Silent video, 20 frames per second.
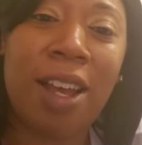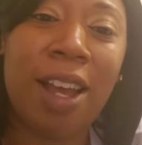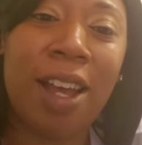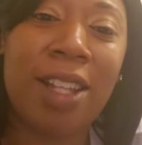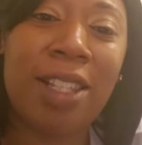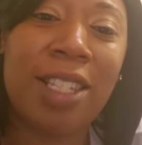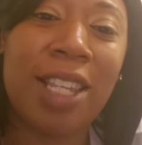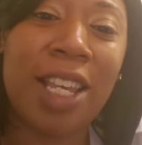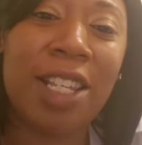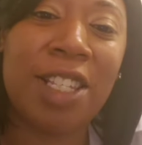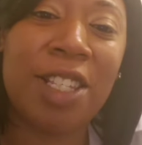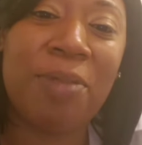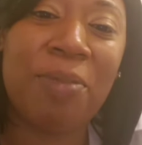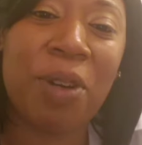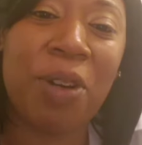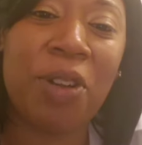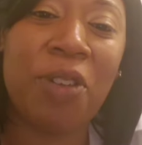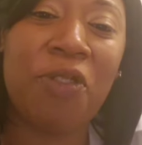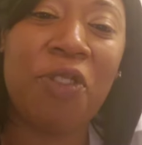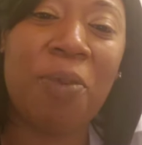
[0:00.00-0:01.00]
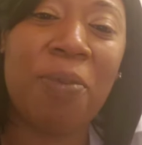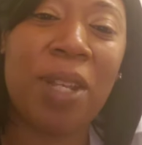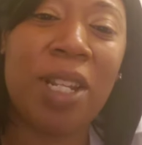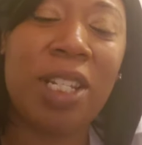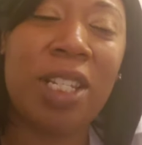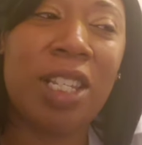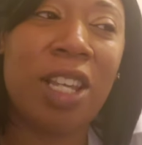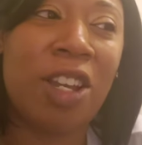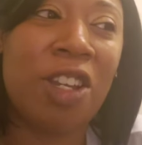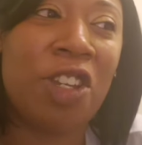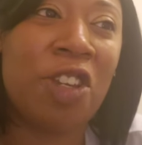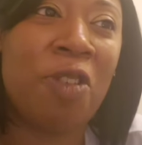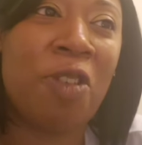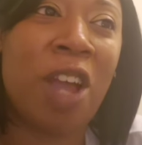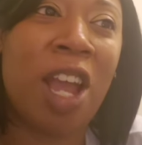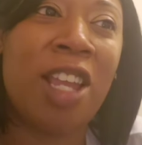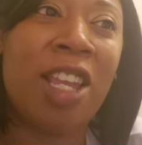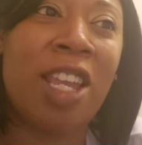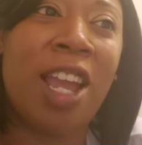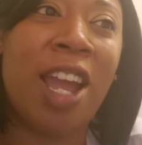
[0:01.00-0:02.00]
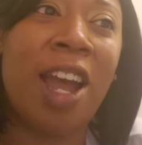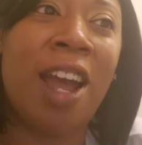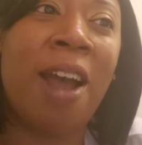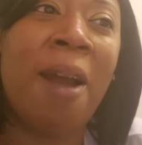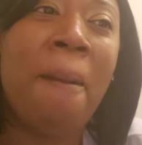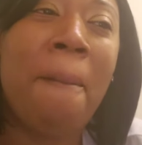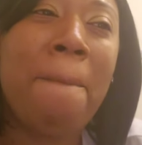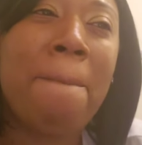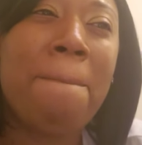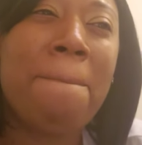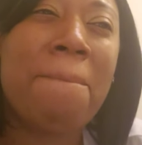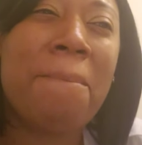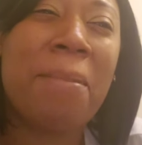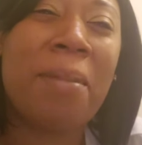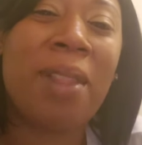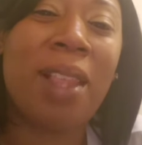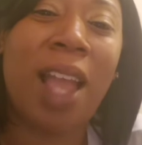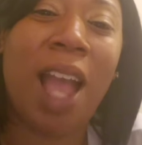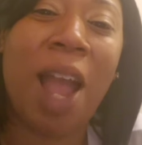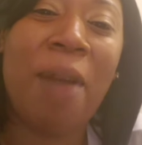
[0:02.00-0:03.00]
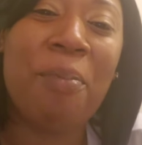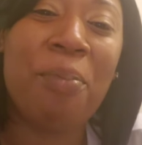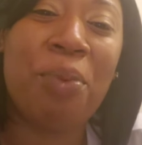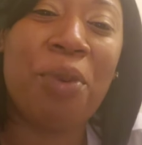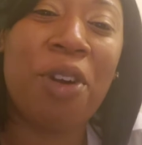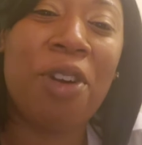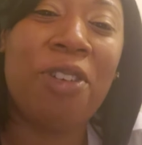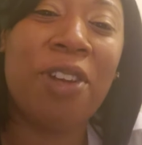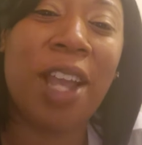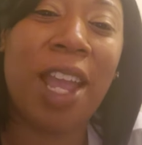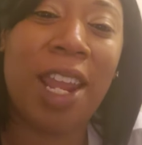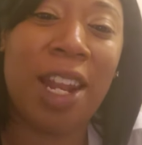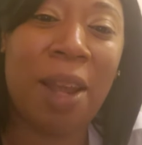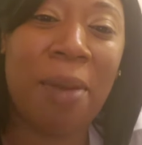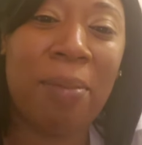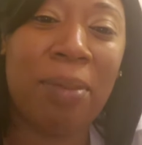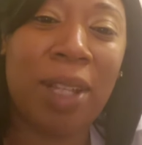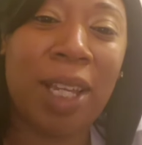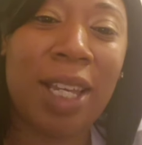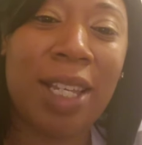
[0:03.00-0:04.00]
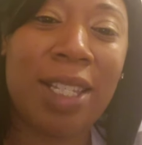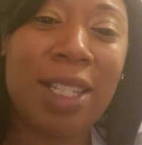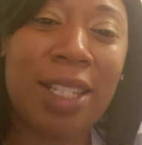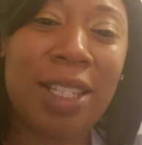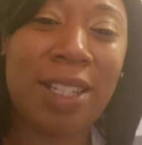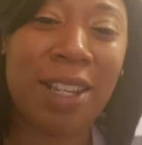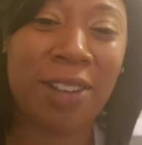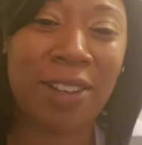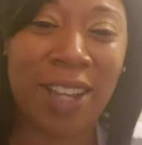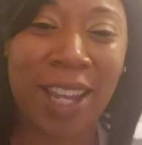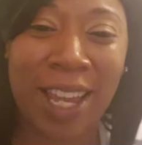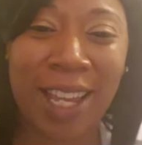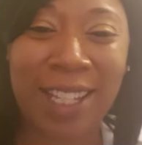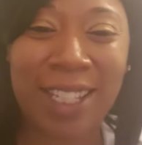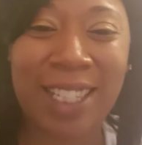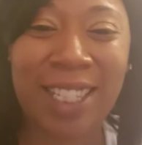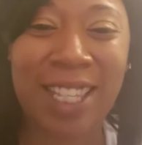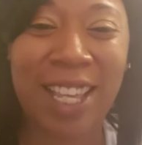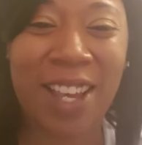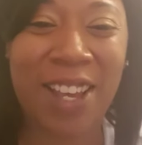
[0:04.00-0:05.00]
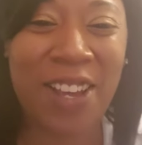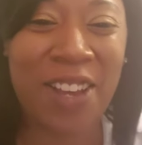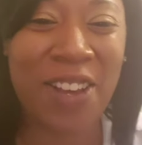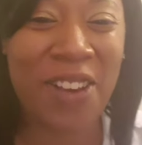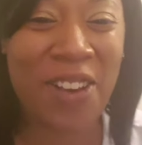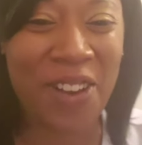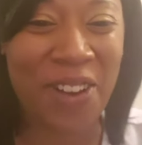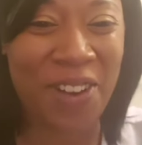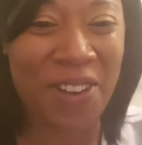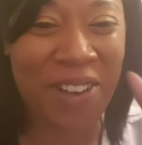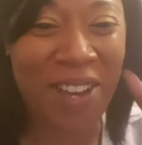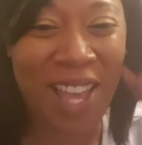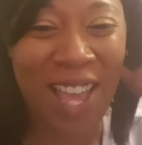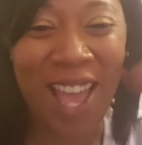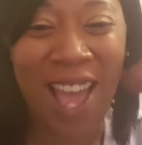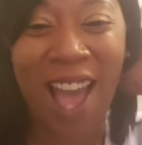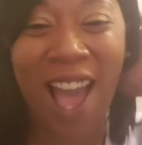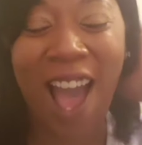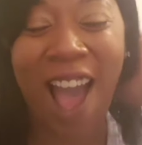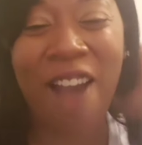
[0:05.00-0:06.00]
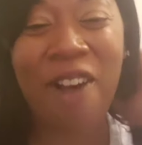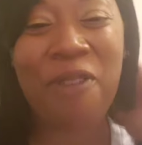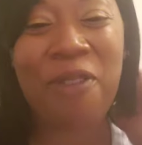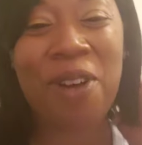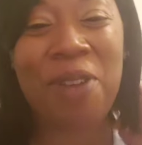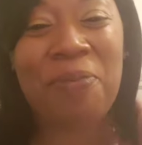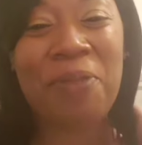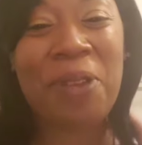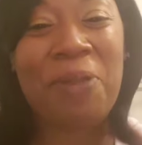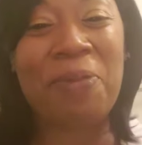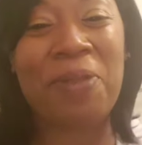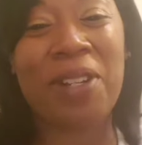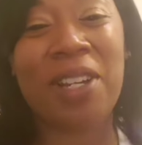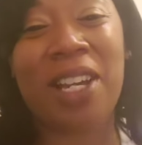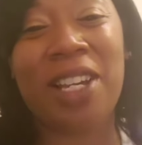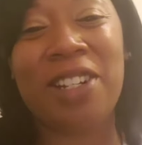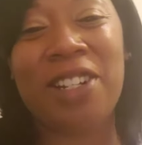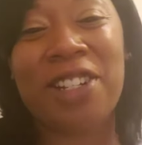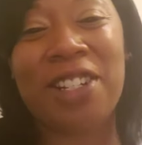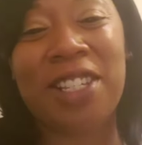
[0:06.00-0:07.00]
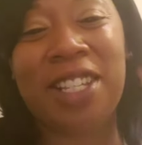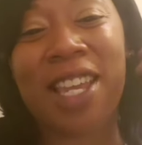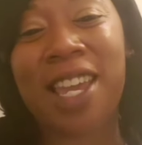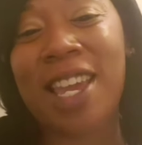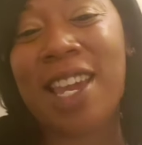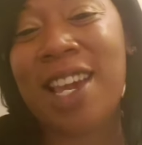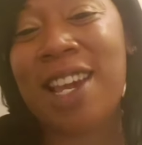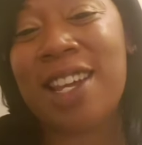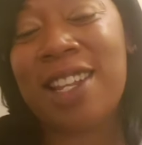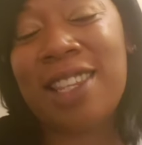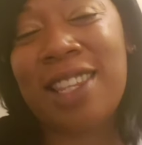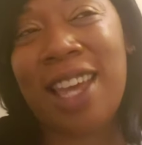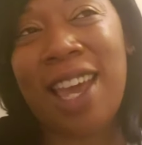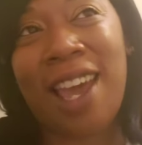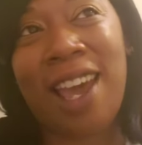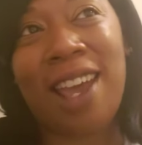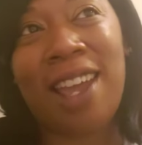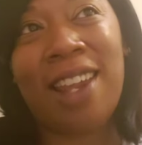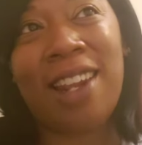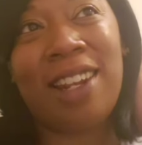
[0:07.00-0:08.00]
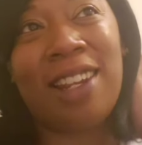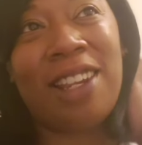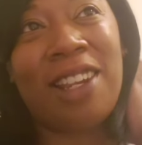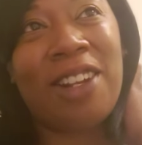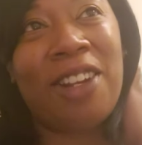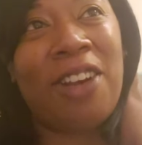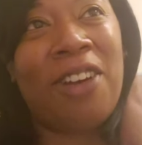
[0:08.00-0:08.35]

a testimony for me to tell you, yeah, I'm broke and I'm blessed. Okay. So I want people to understand that,